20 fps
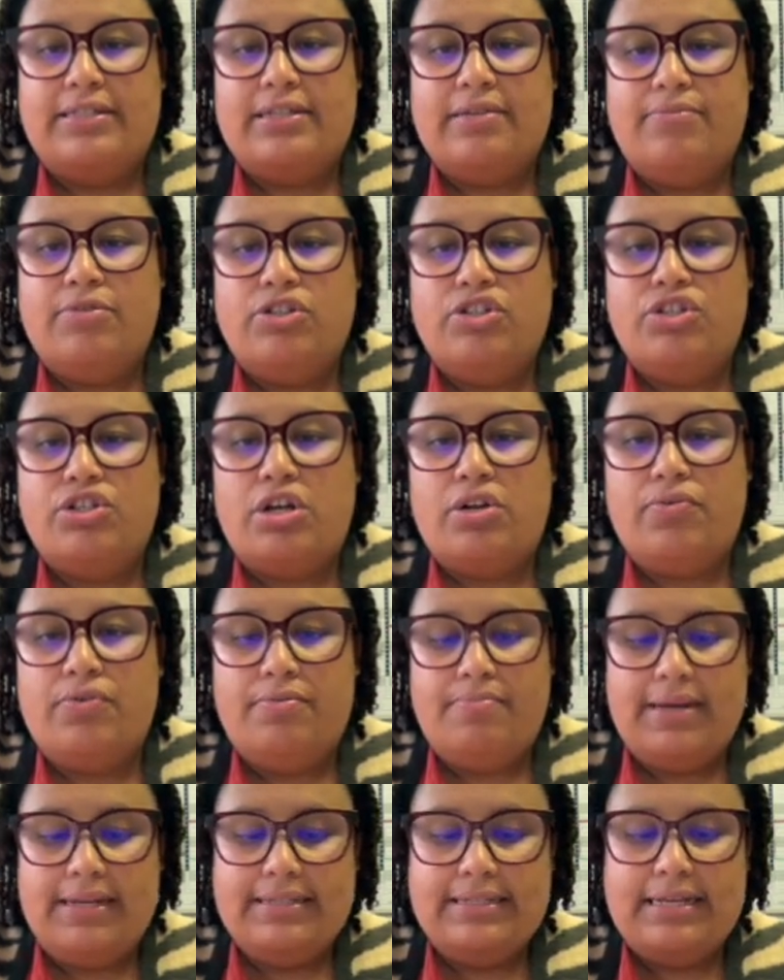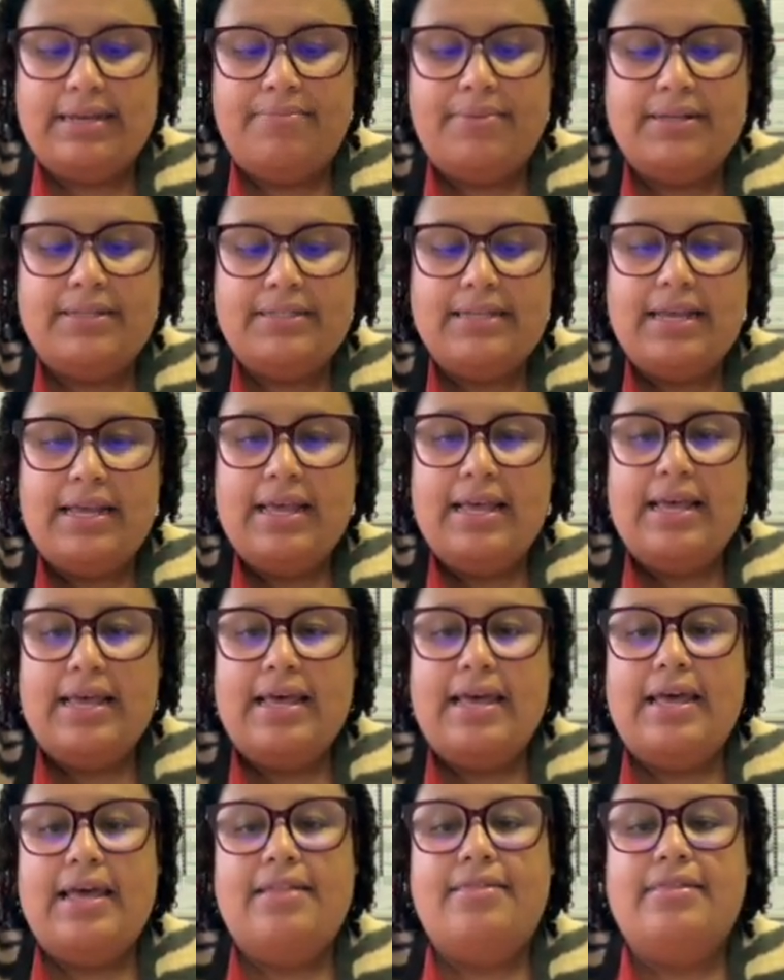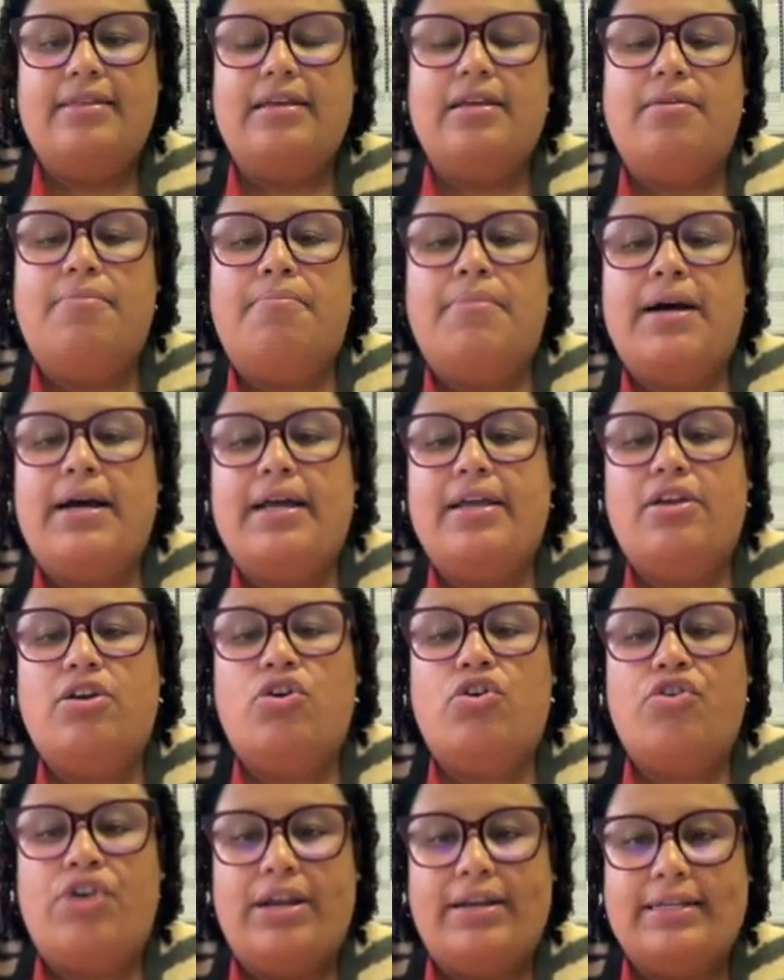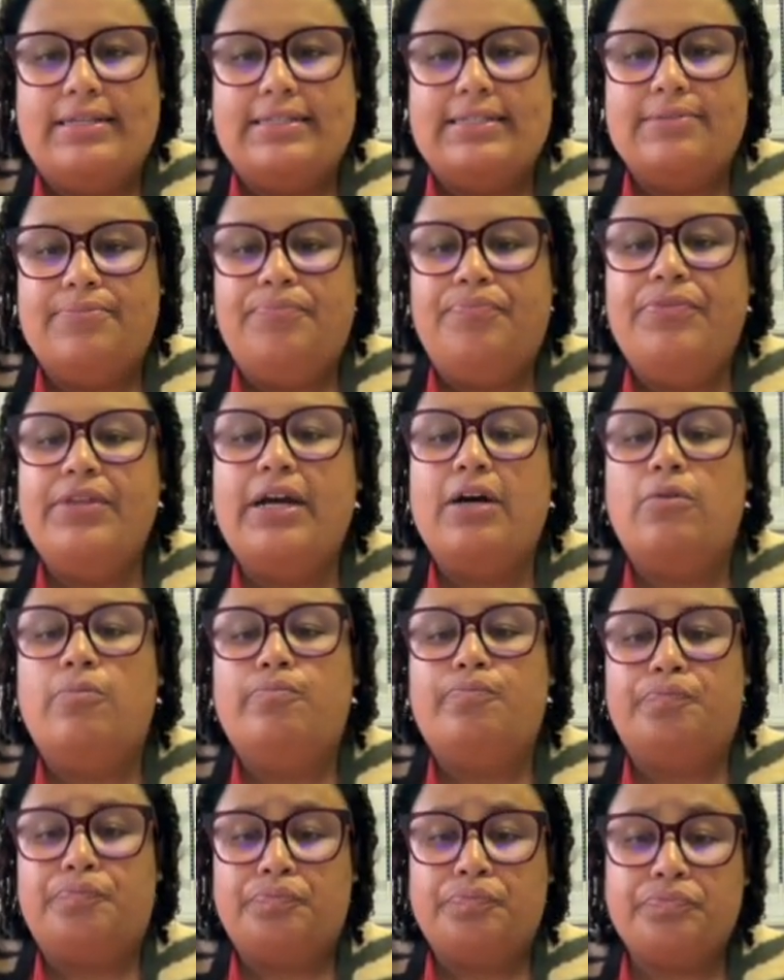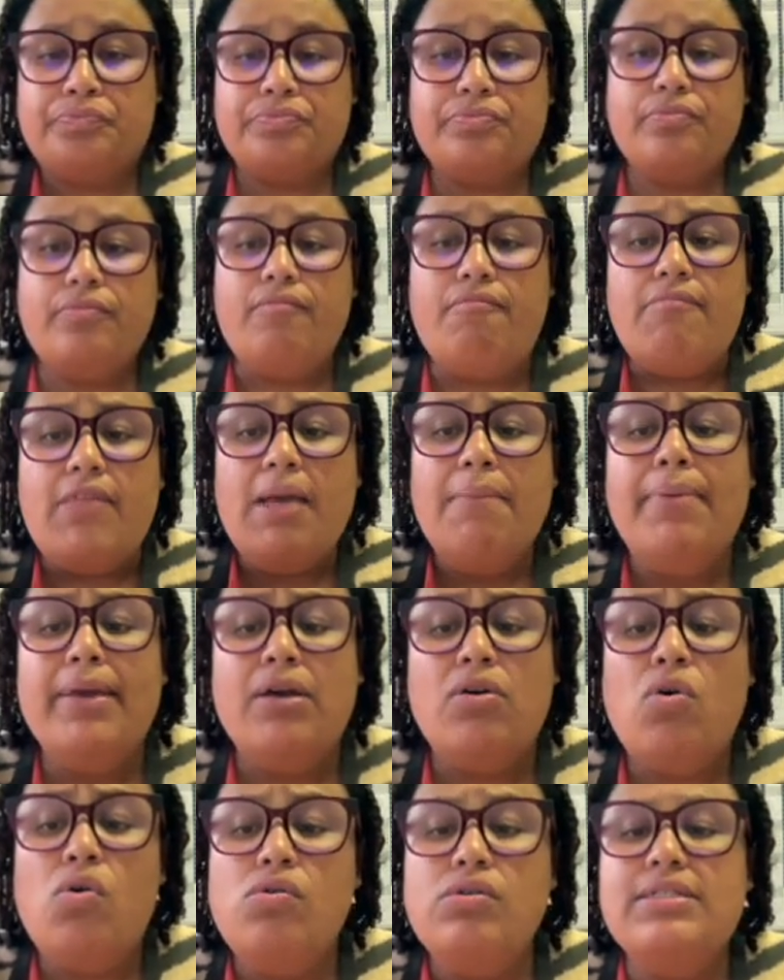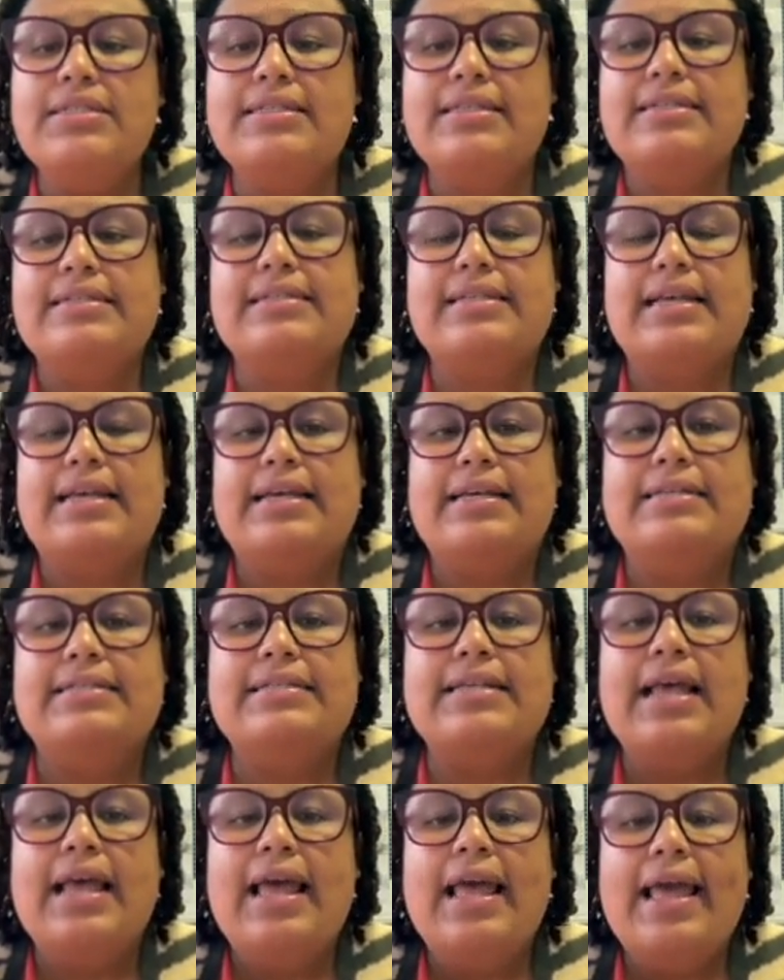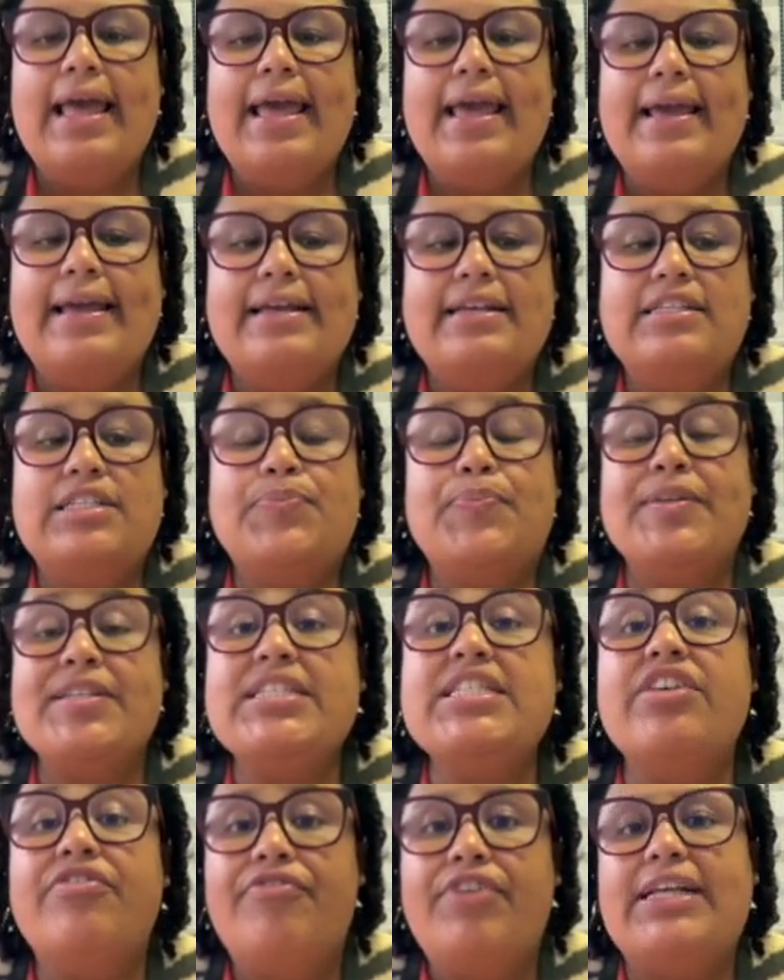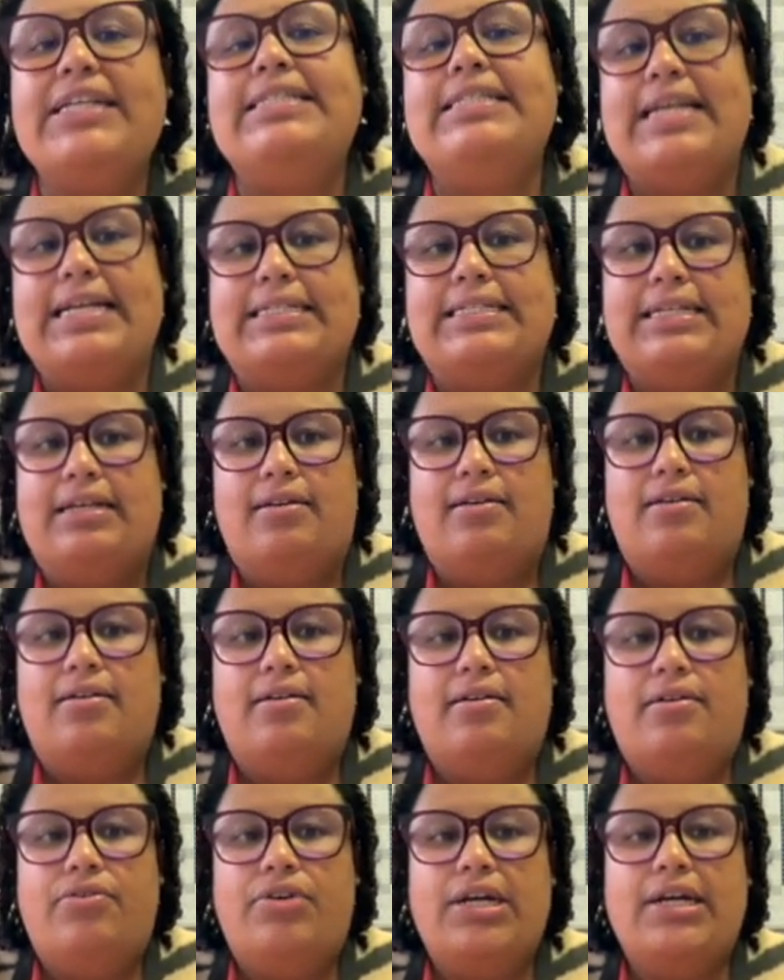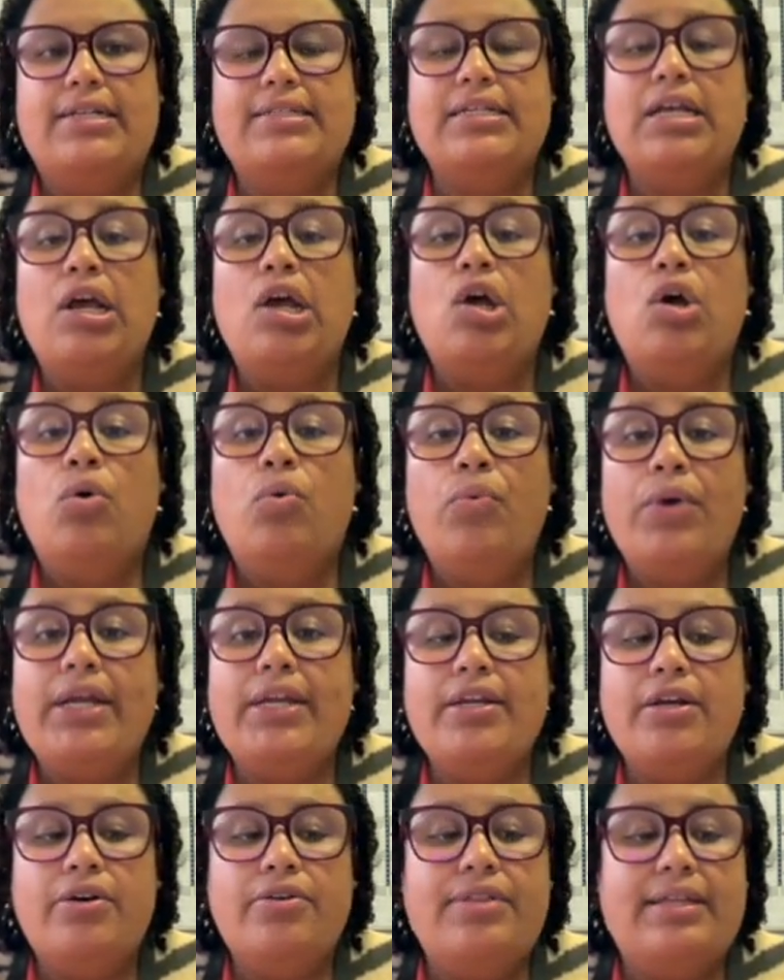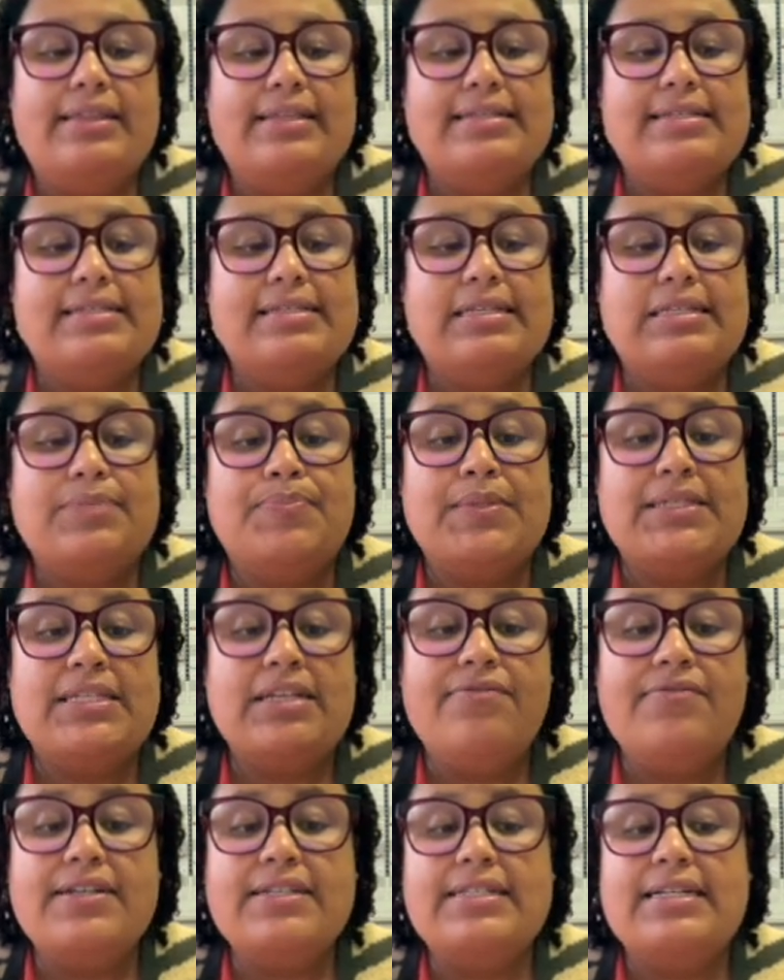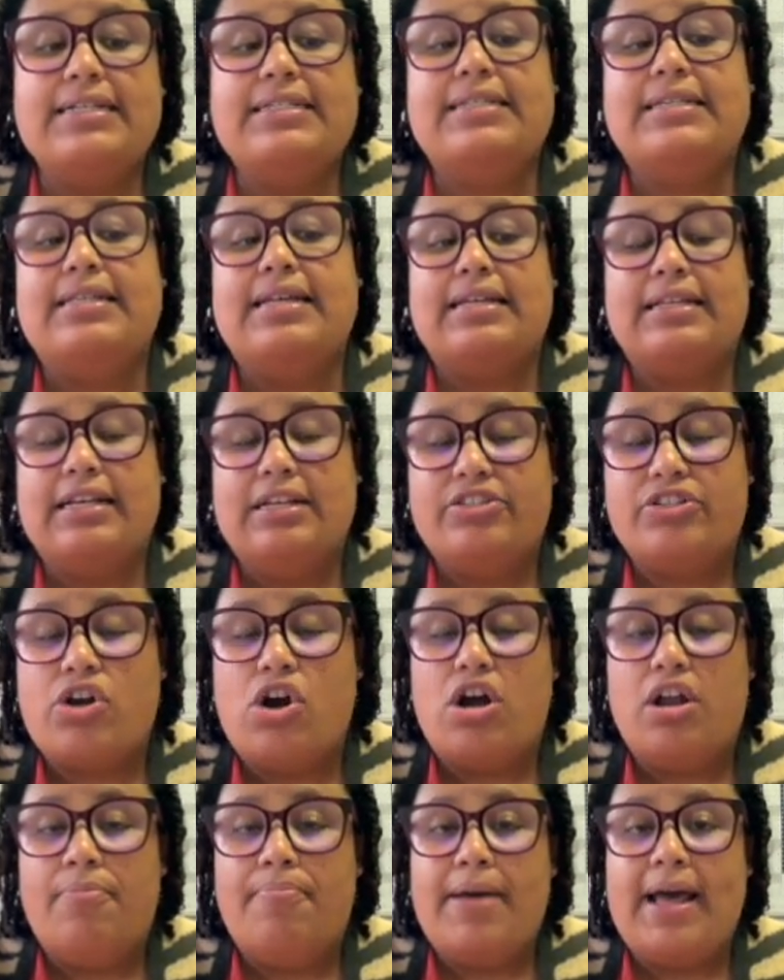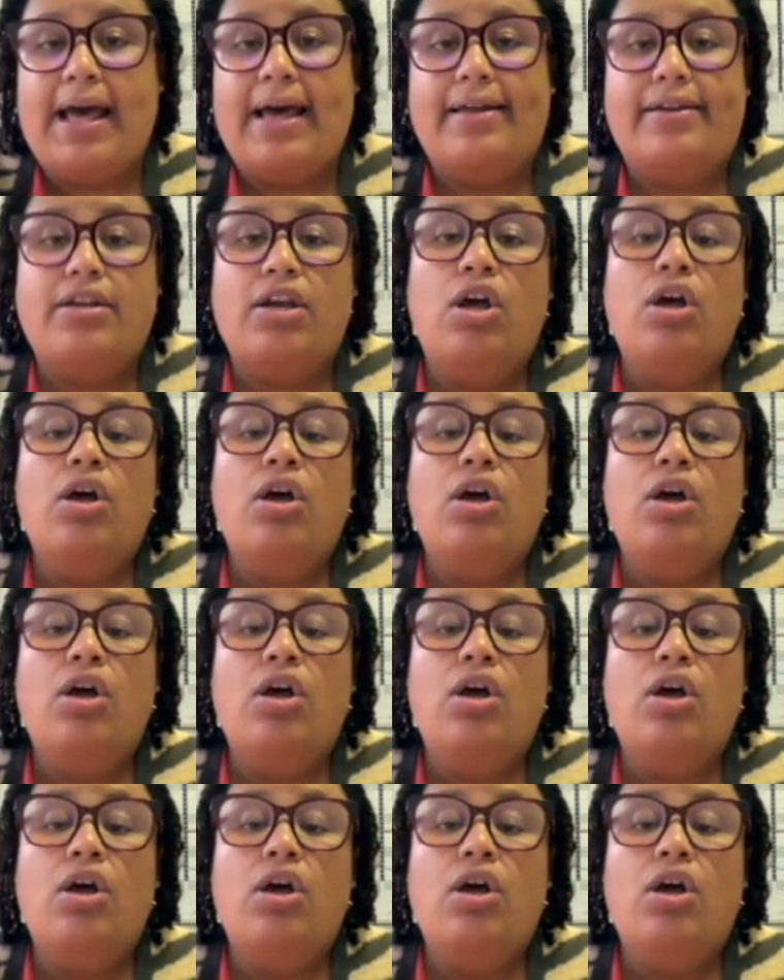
So I'm going to start with my debit and then my credit. Now, because this is a specific debtor, right? We know that this is a specific debtor that has gone bad.